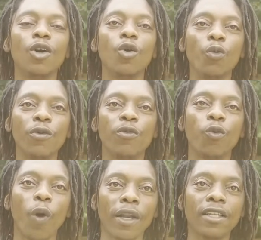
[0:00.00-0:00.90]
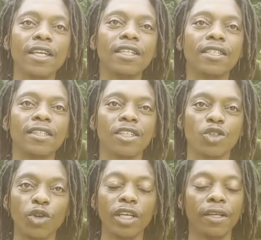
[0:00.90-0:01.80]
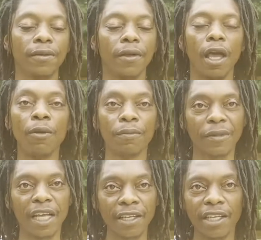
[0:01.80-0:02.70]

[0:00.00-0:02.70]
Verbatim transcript: with one of these in the tree in, in the